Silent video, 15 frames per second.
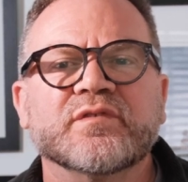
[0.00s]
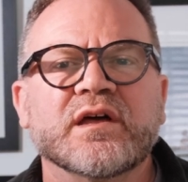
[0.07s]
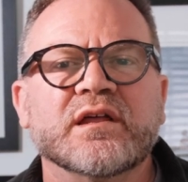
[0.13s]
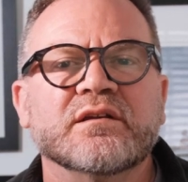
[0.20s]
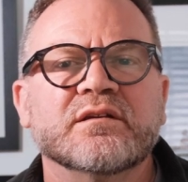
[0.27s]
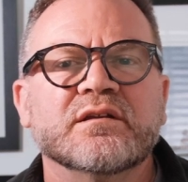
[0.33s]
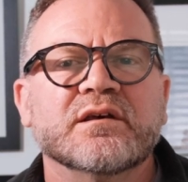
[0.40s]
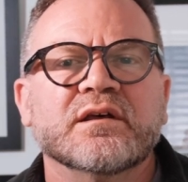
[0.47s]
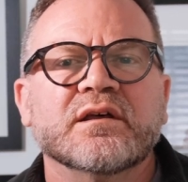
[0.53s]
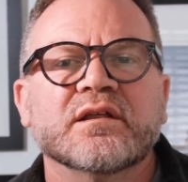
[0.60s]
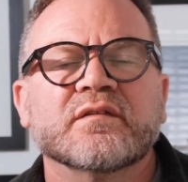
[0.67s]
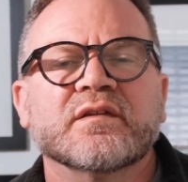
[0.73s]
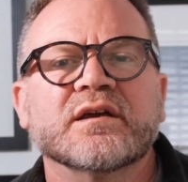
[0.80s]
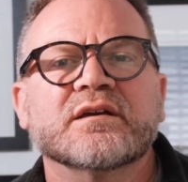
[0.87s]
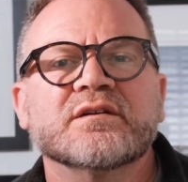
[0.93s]
then
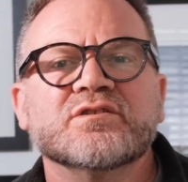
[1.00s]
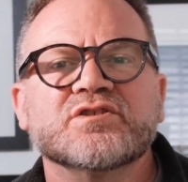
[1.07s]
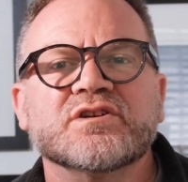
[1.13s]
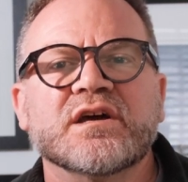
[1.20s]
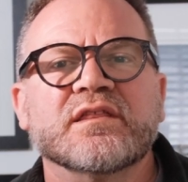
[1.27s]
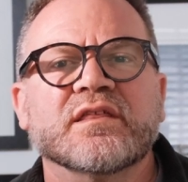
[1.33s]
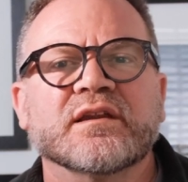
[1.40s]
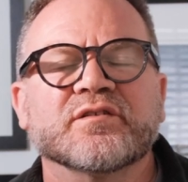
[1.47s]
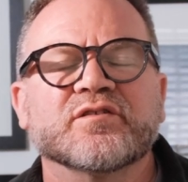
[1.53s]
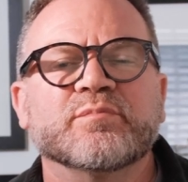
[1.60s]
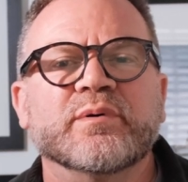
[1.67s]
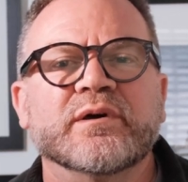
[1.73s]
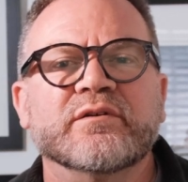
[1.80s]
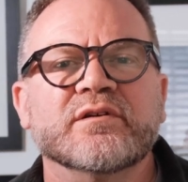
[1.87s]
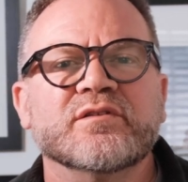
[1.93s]
they can share that
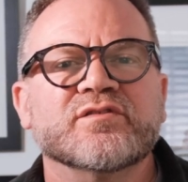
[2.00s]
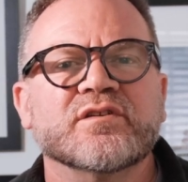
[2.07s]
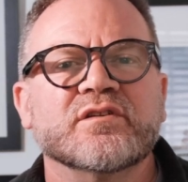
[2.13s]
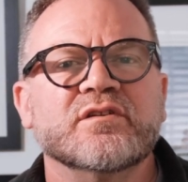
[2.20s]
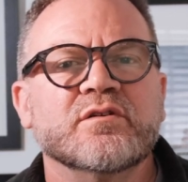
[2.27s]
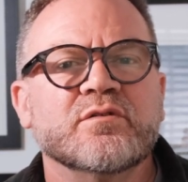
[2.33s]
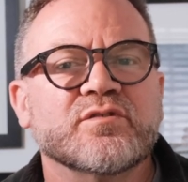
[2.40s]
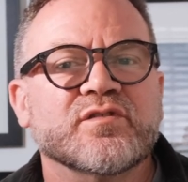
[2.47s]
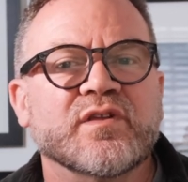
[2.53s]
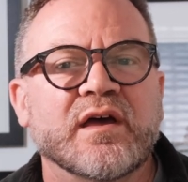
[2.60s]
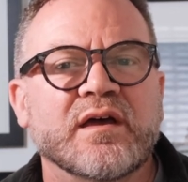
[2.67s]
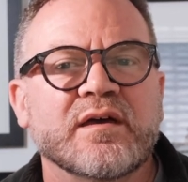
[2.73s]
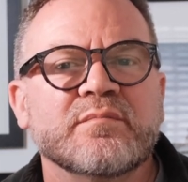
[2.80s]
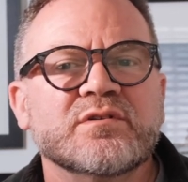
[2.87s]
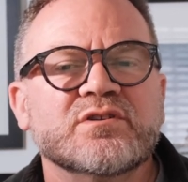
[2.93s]
experience and use
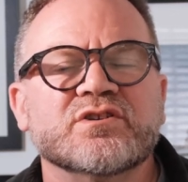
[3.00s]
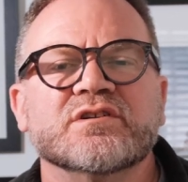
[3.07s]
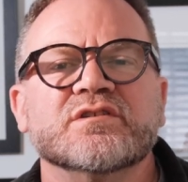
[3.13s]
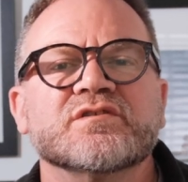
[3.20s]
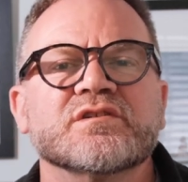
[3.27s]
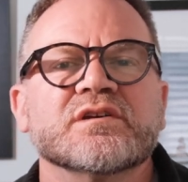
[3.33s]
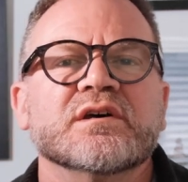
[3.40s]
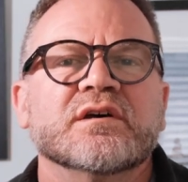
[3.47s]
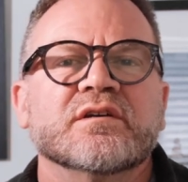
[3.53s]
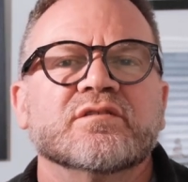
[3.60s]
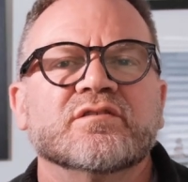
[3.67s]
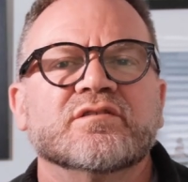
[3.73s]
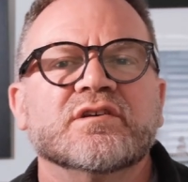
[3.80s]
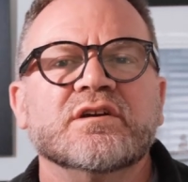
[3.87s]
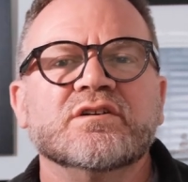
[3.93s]
their images
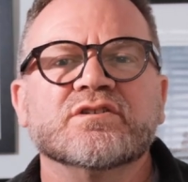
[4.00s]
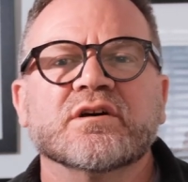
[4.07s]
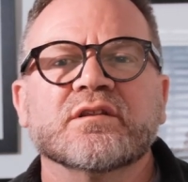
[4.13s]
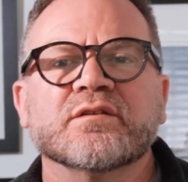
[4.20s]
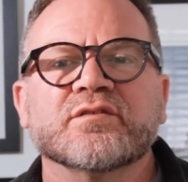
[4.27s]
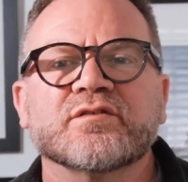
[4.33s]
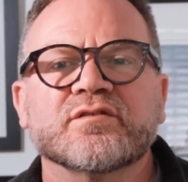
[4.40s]
to teach others.